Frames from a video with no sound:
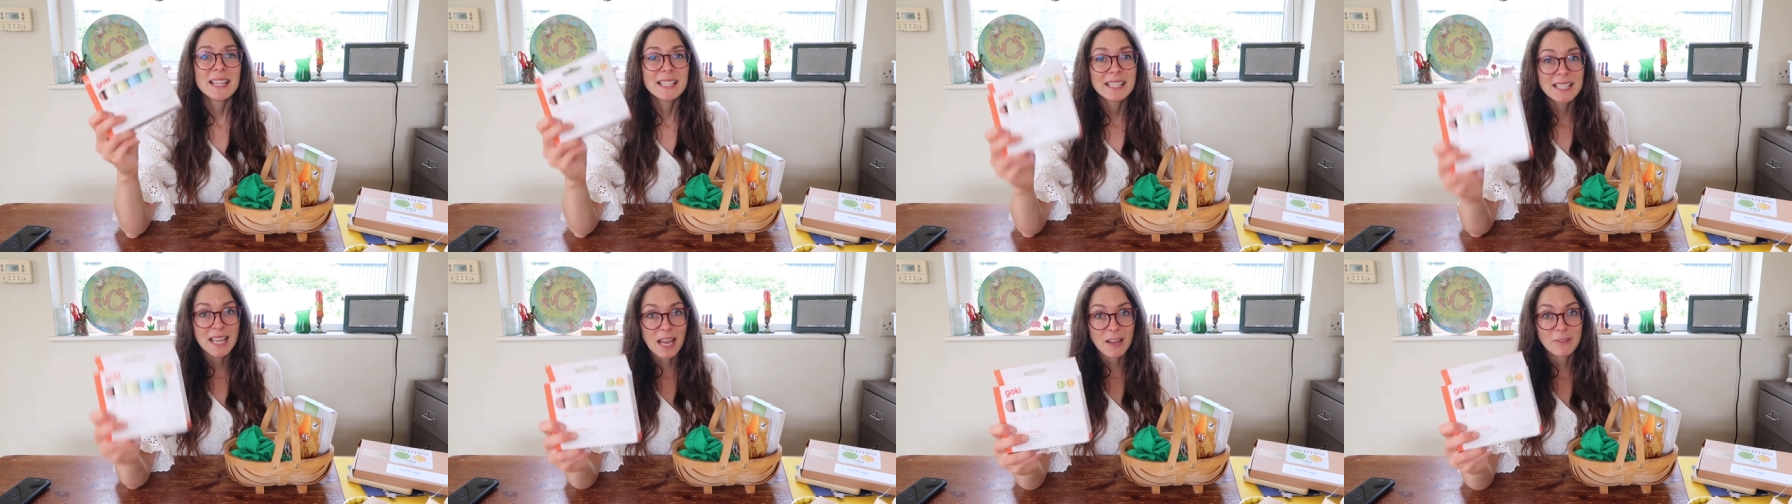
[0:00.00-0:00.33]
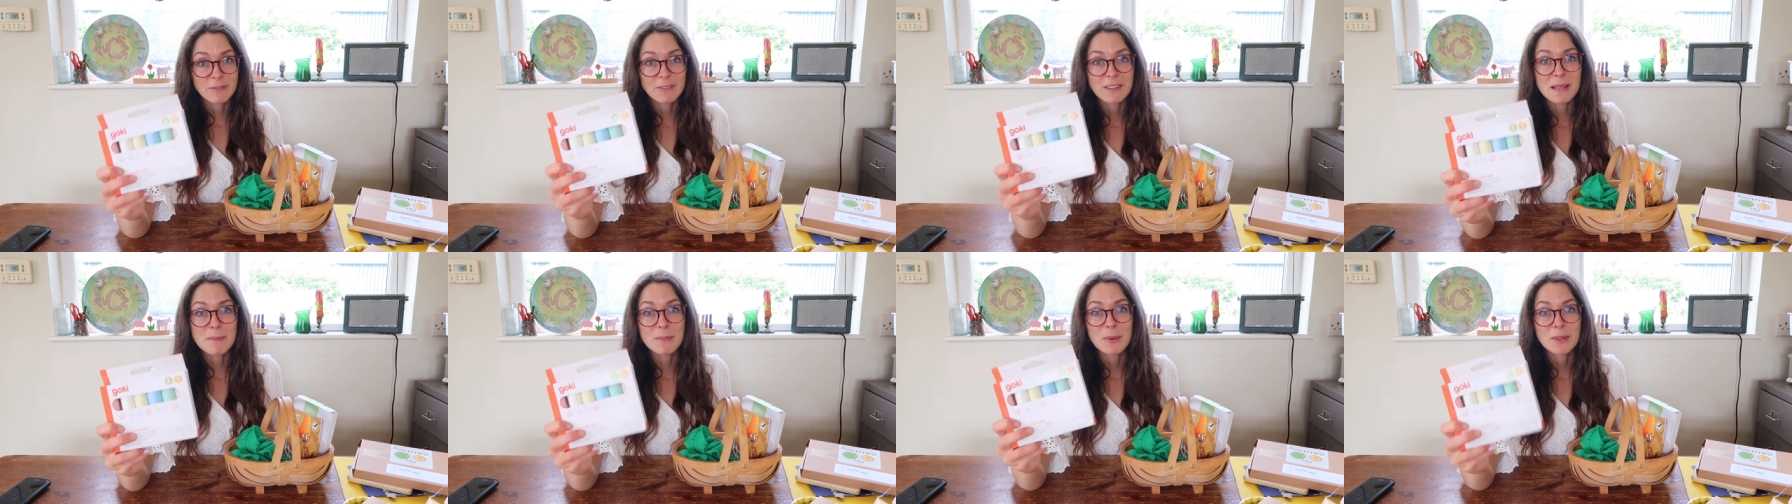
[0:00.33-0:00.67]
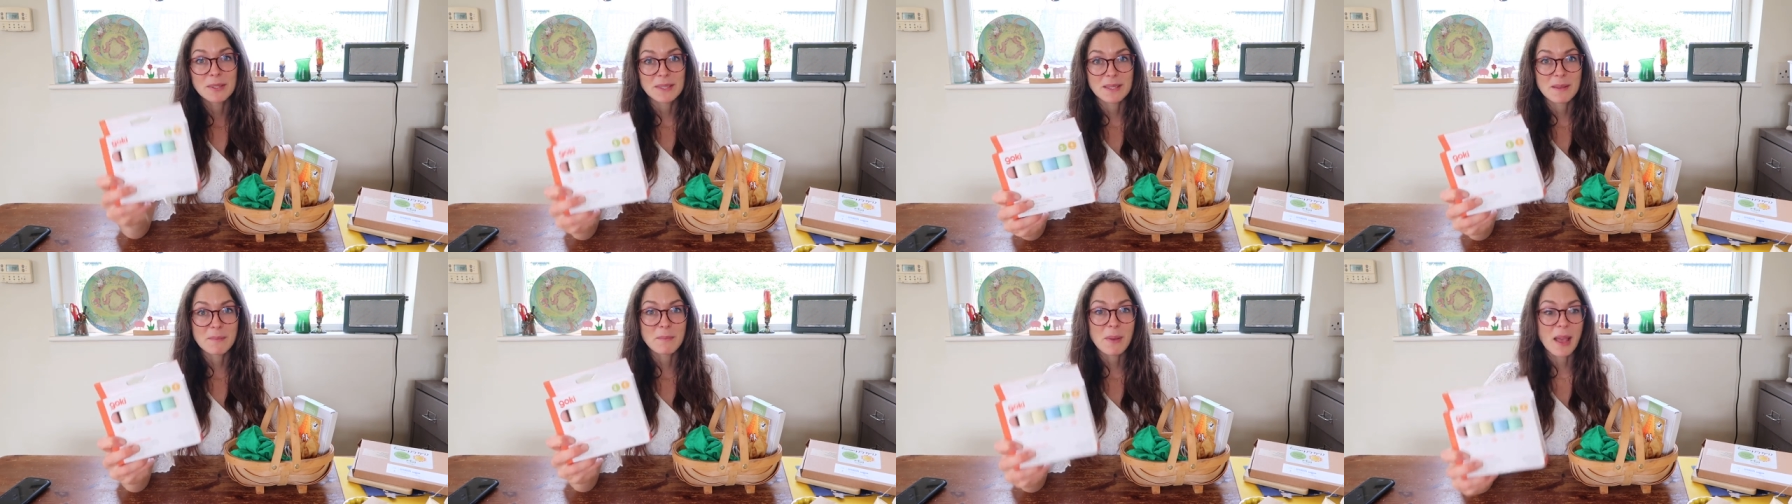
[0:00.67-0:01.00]
definitely
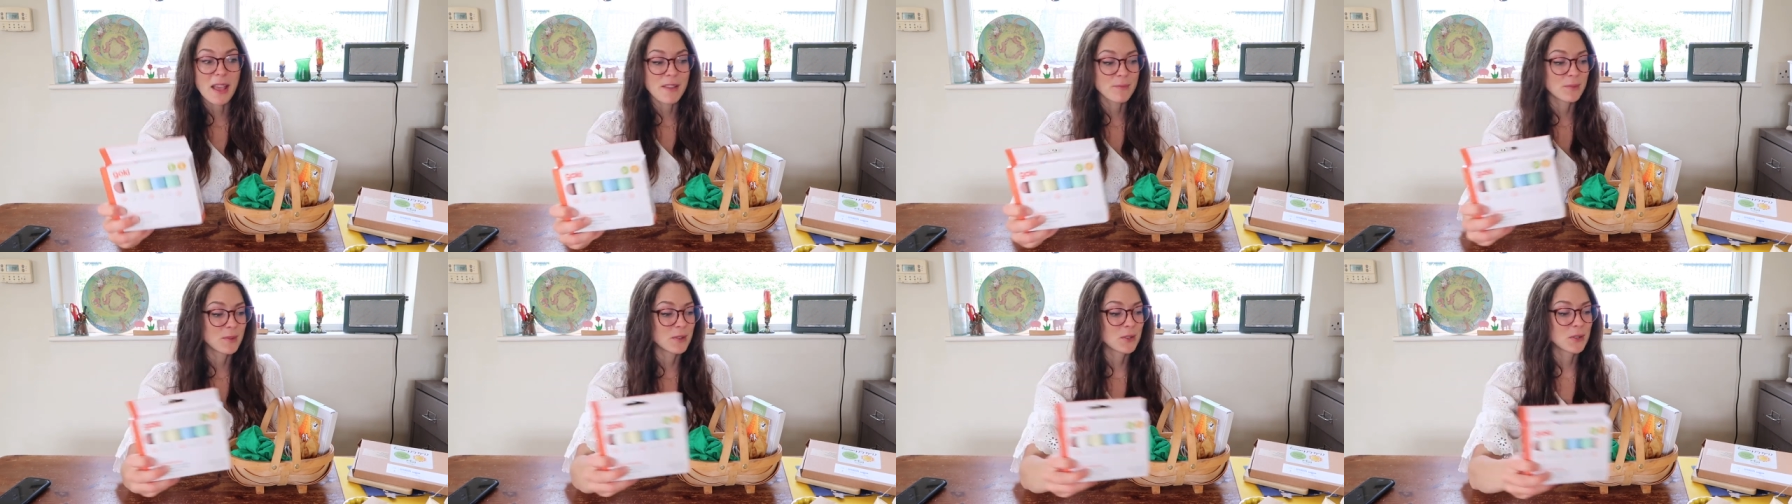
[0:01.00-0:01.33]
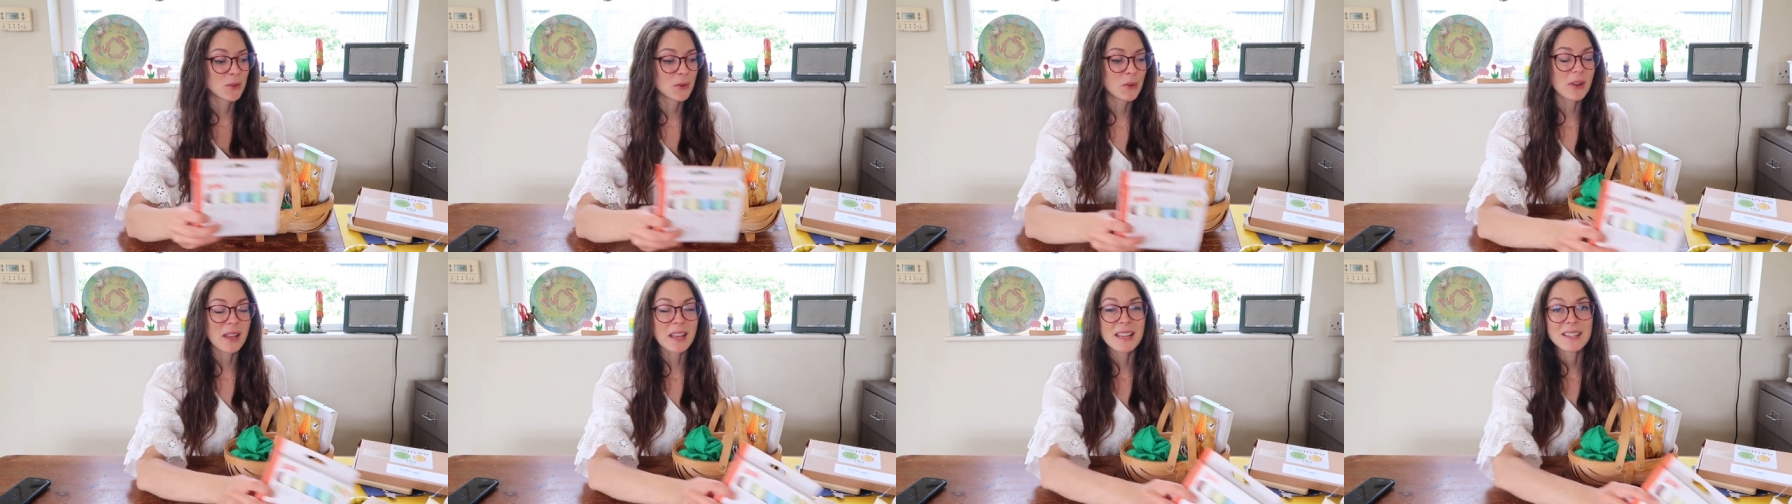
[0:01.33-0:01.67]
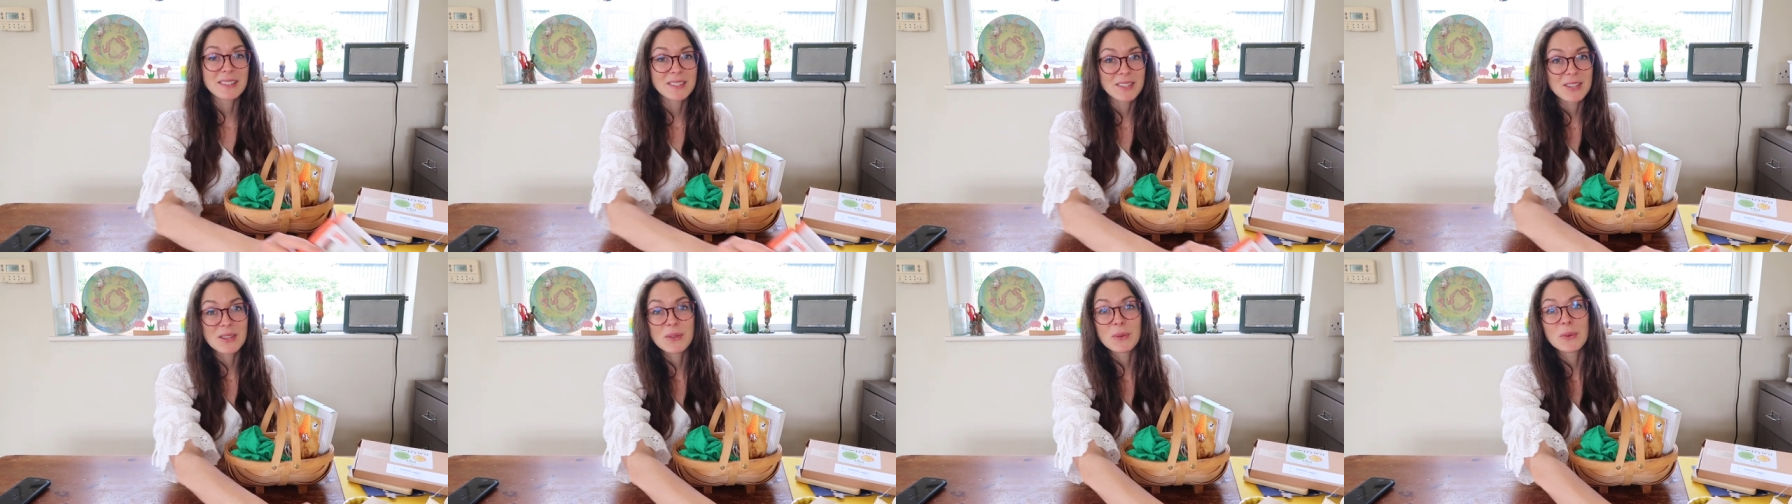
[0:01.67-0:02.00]
put some pavement chalk
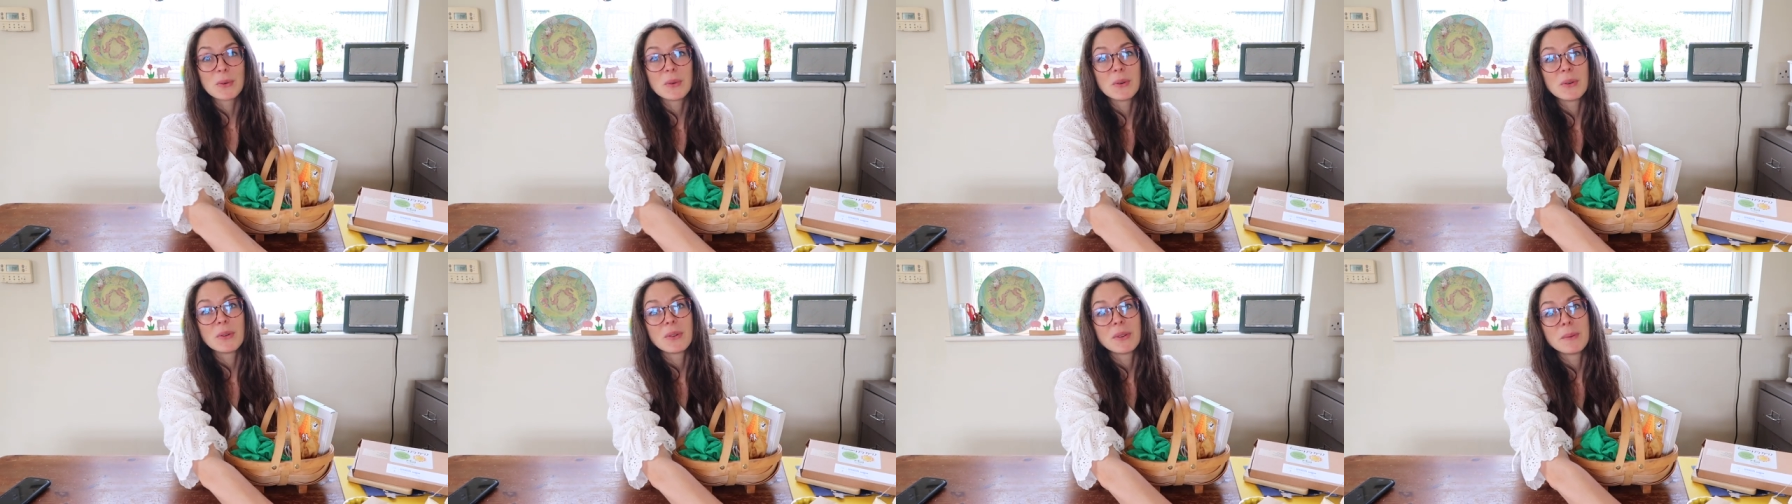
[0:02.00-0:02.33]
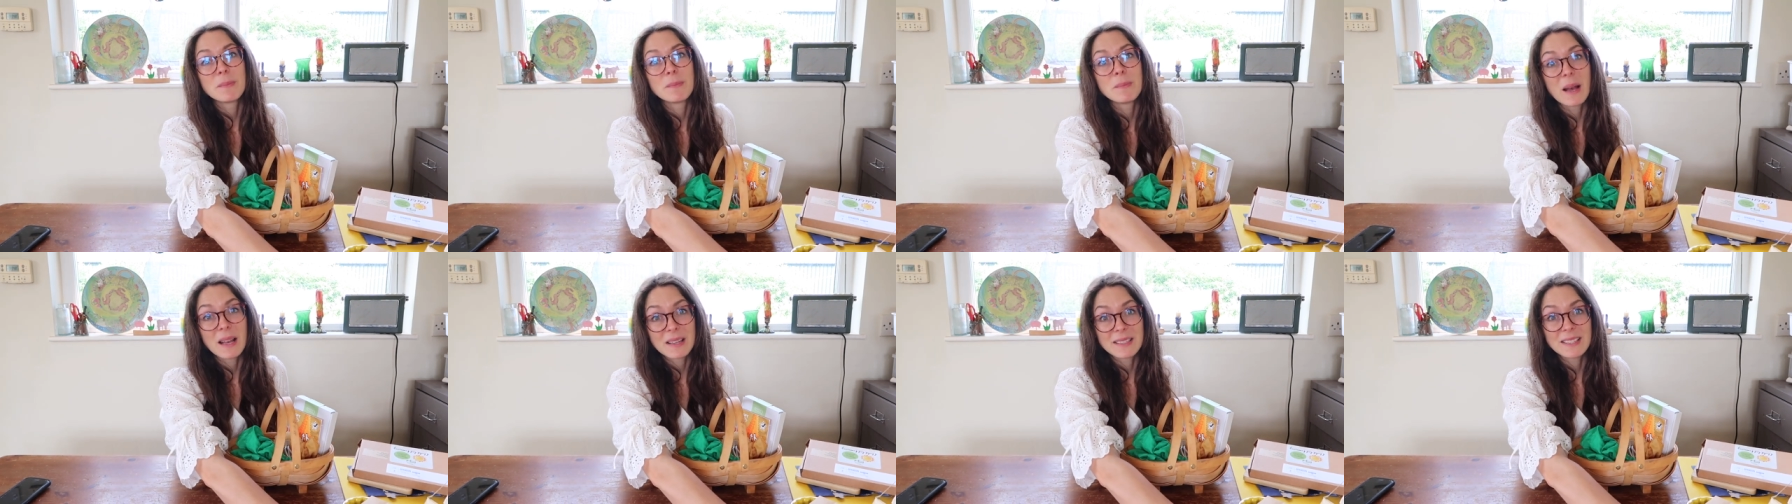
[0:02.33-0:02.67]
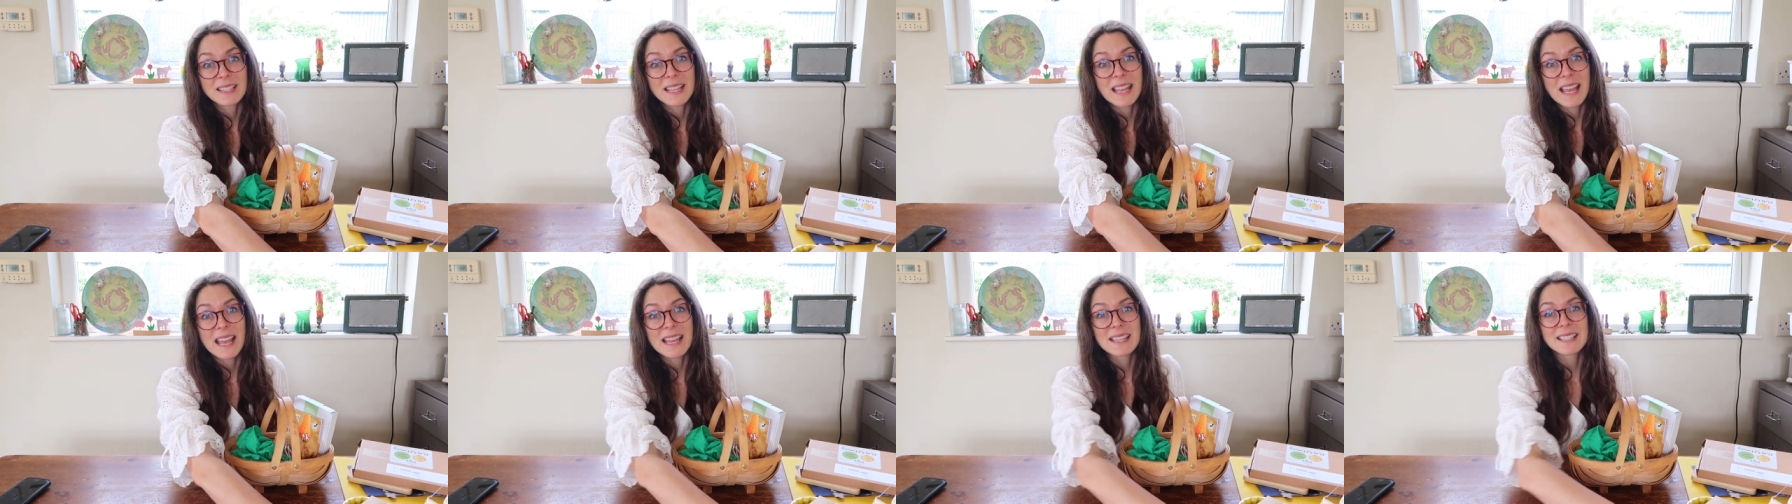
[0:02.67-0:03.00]
into your
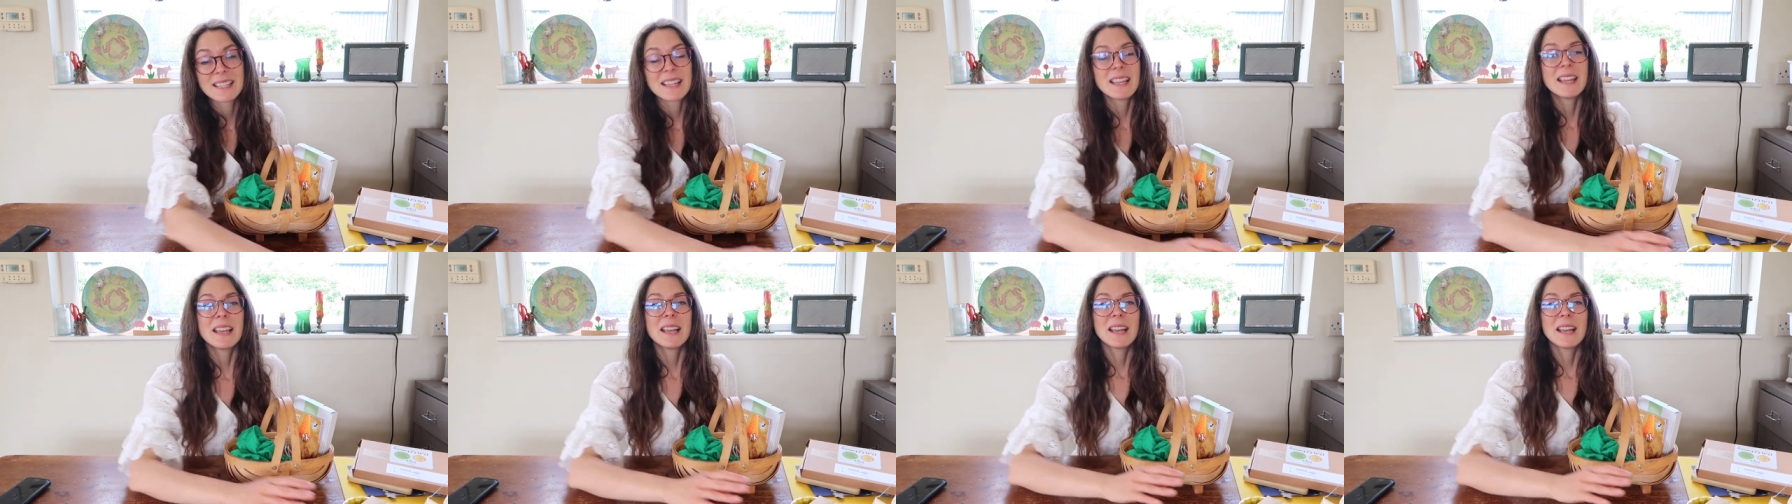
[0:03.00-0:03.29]
basket